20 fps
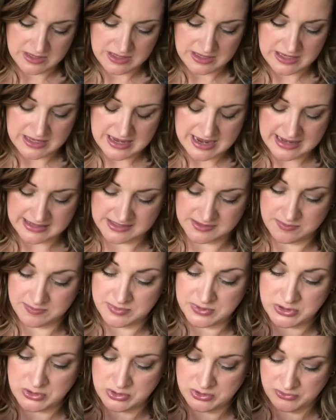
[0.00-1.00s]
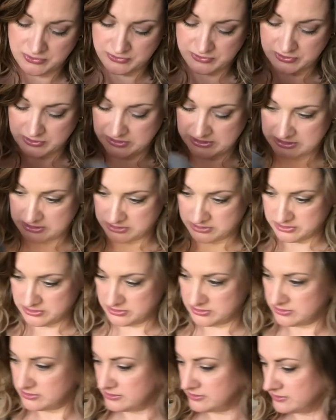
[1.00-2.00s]
He has beautiful
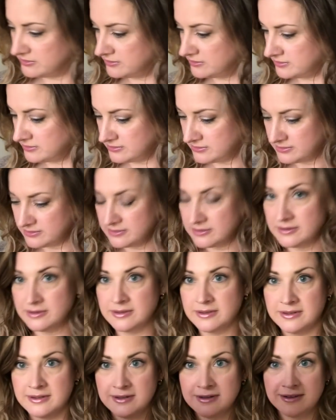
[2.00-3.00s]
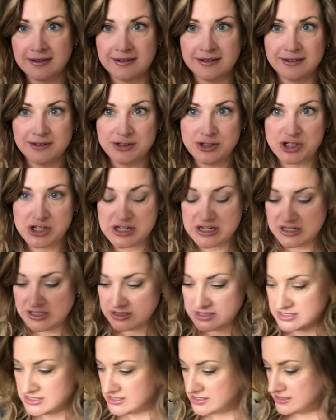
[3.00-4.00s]
little
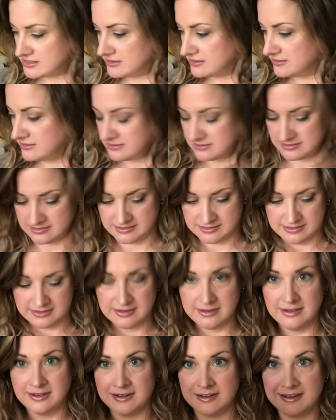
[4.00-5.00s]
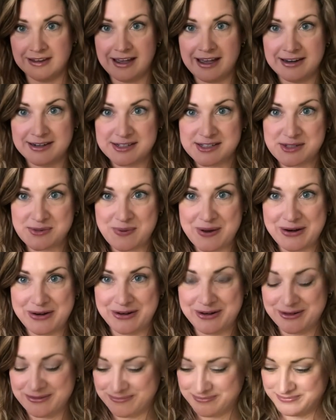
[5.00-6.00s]
jeans and a
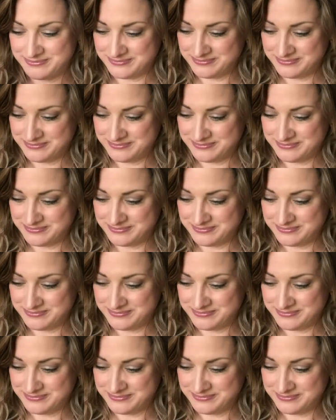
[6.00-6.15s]
sweater.